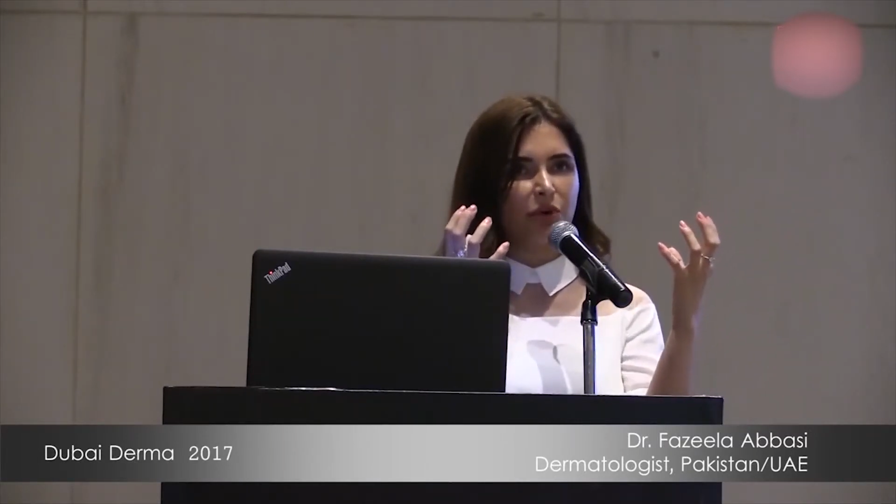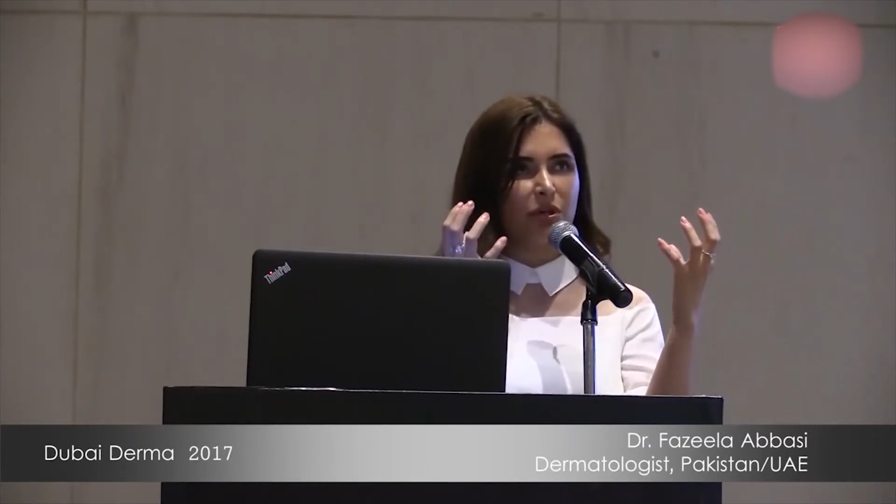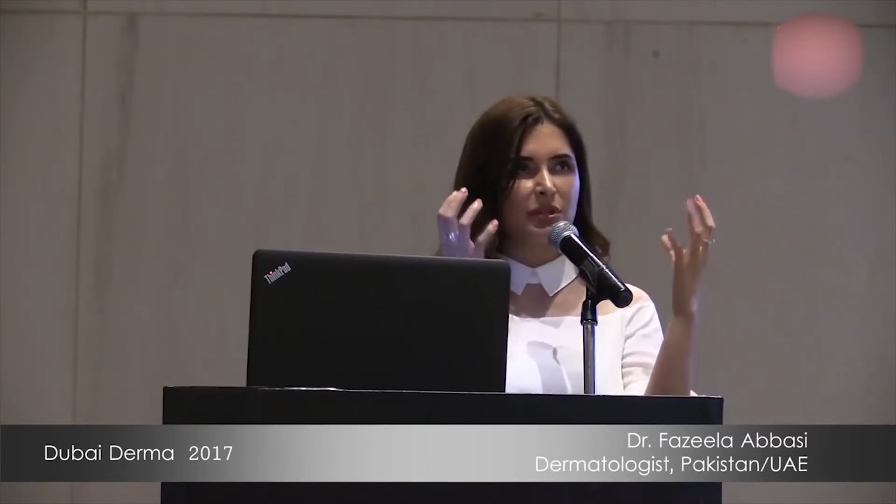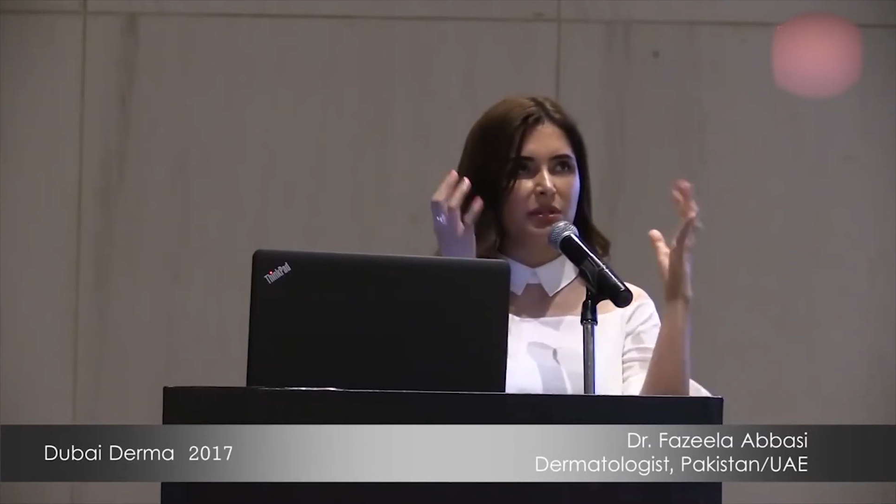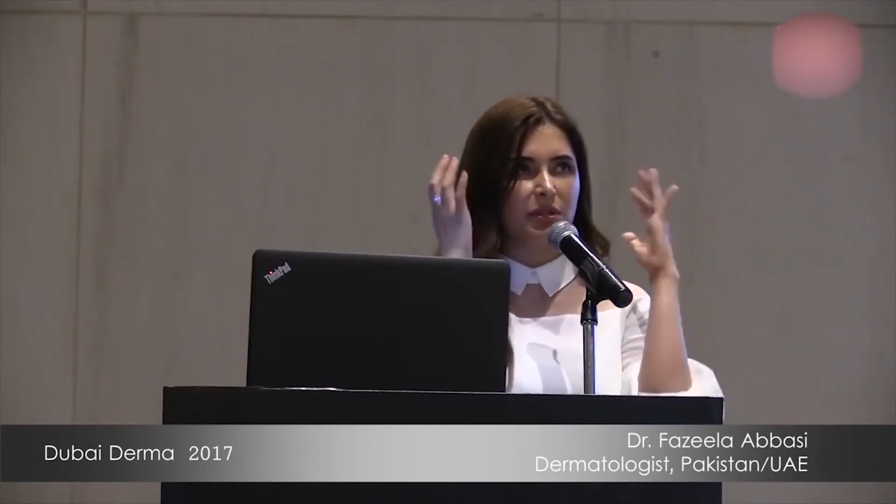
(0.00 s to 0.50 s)

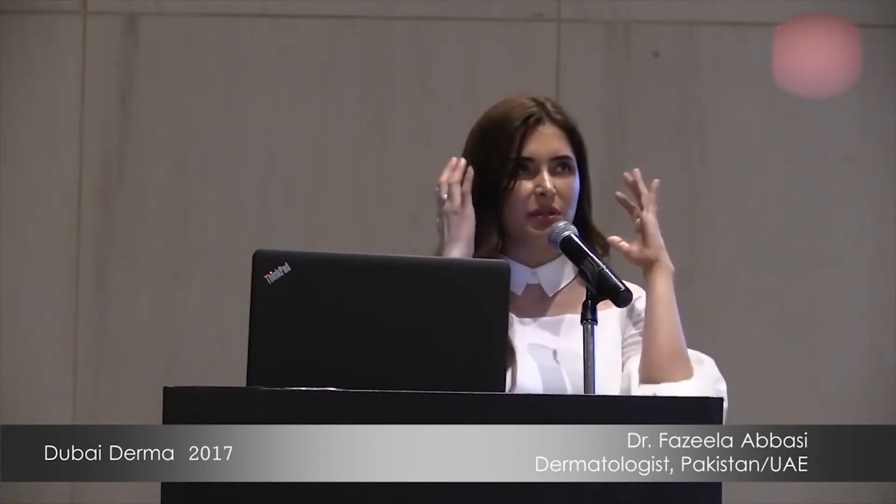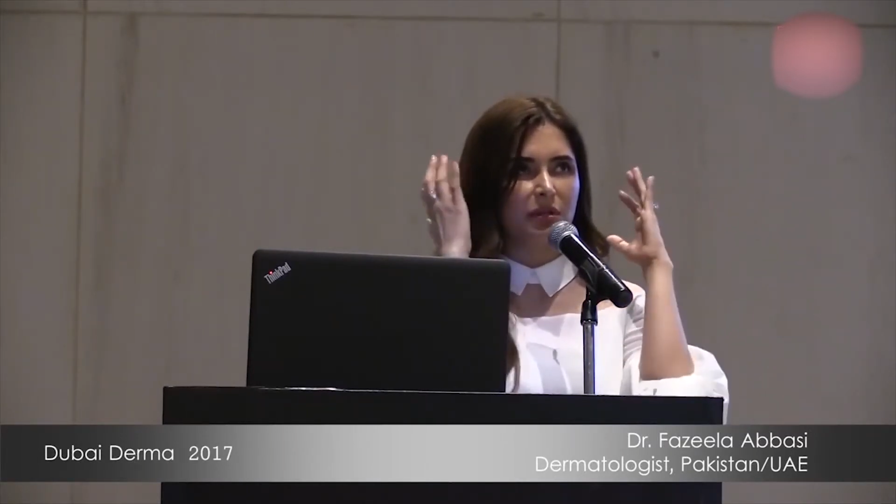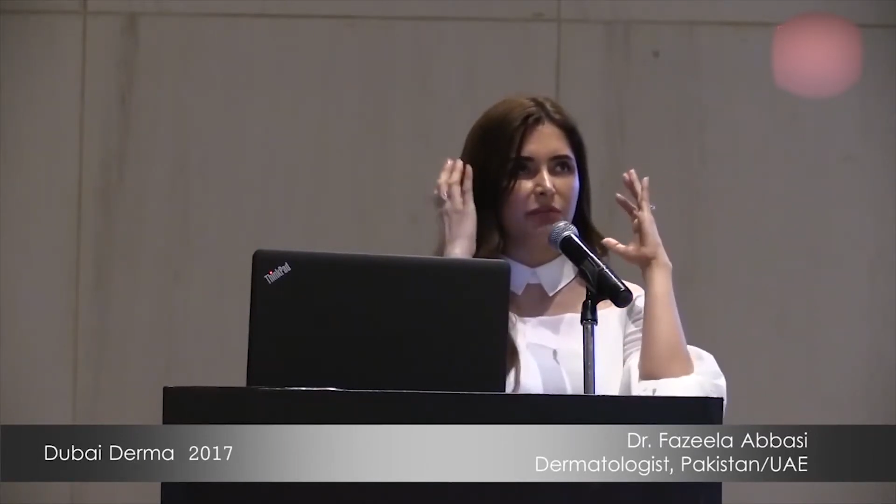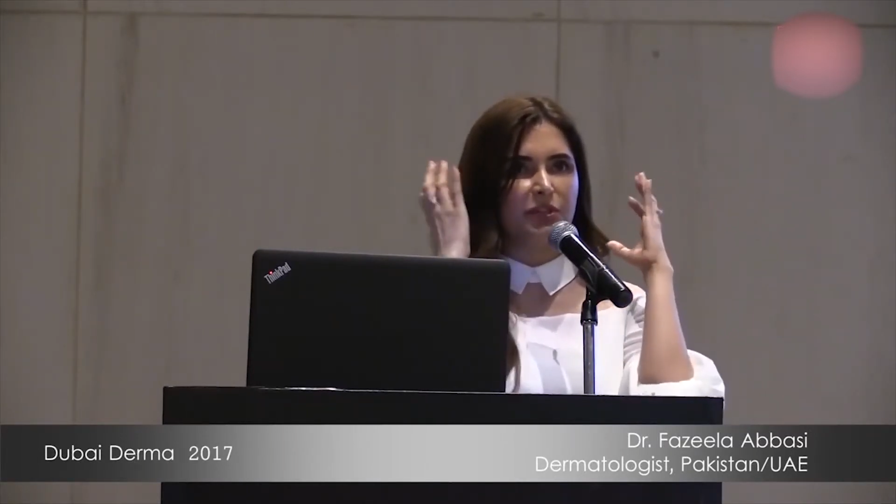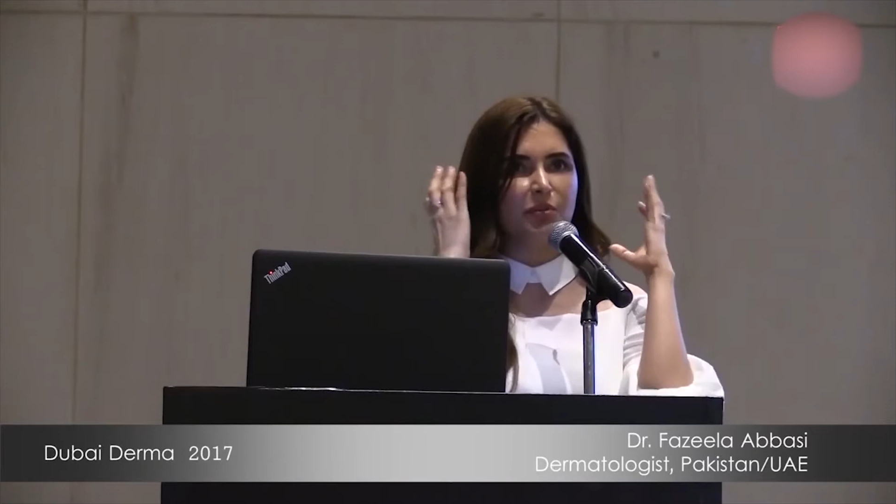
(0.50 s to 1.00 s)
for
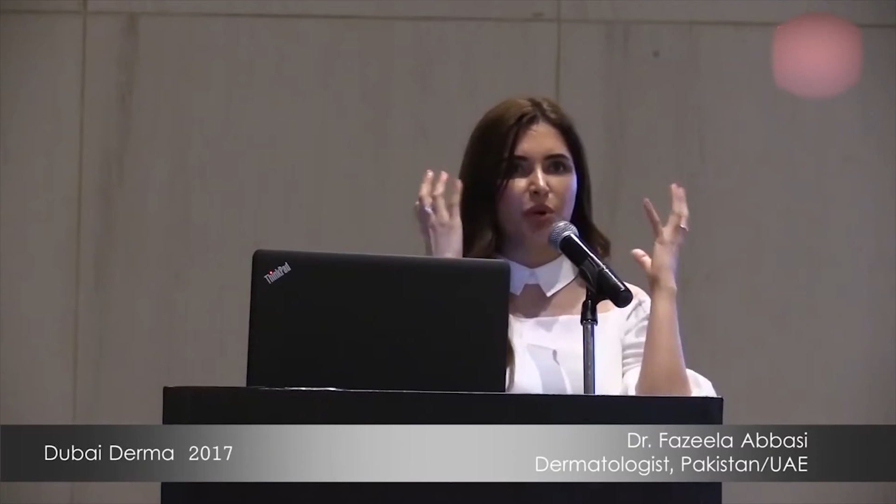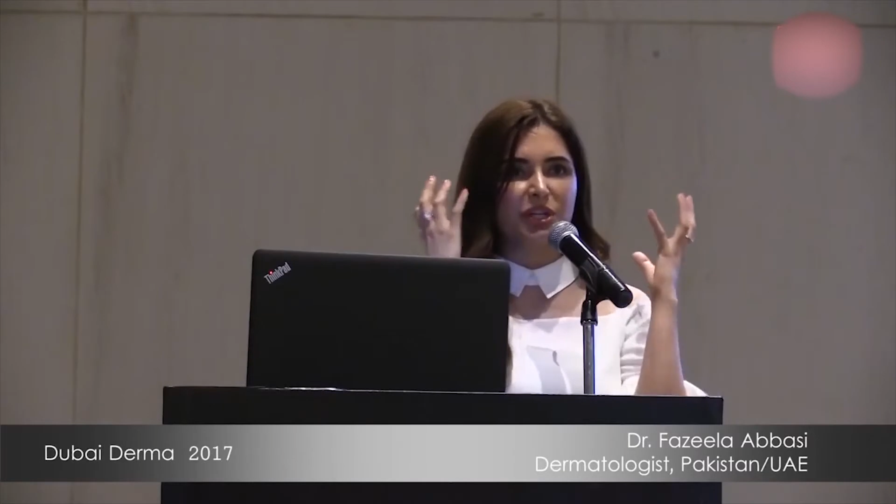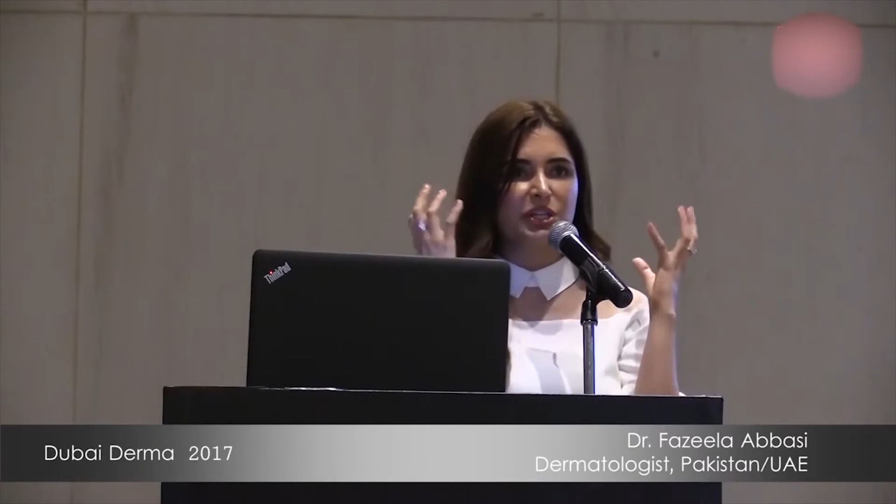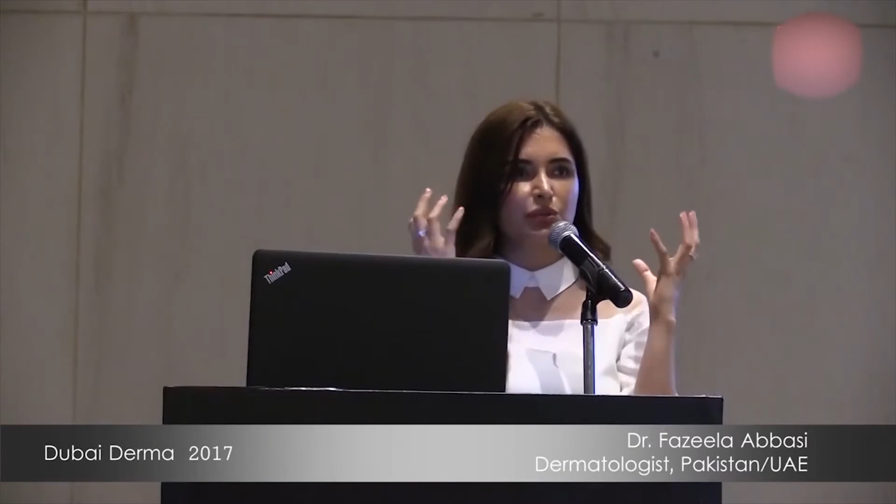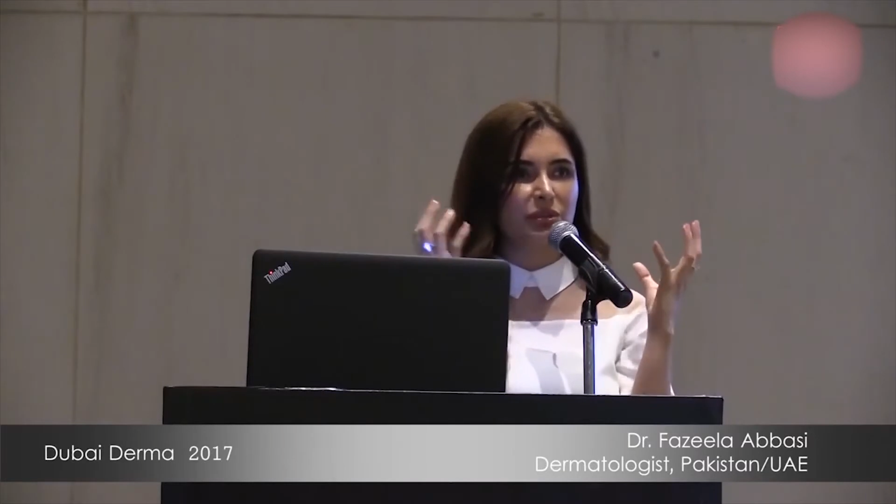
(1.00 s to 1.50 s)
the
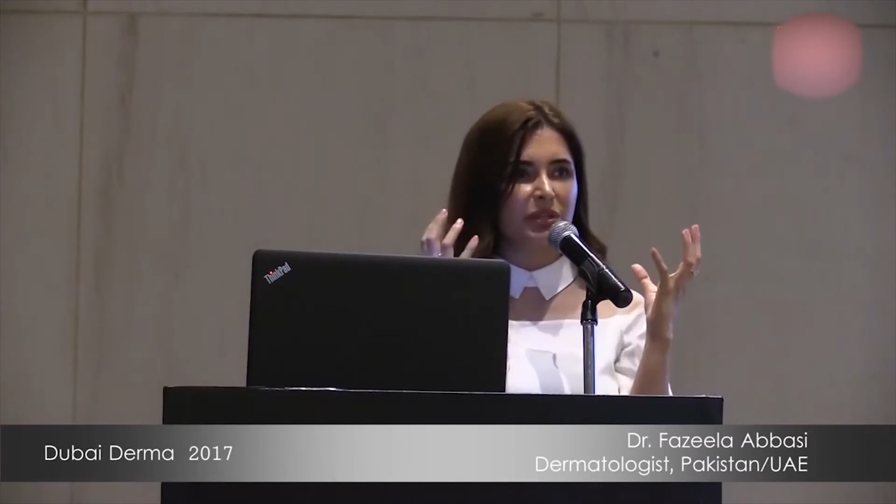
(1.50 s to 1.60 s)
body to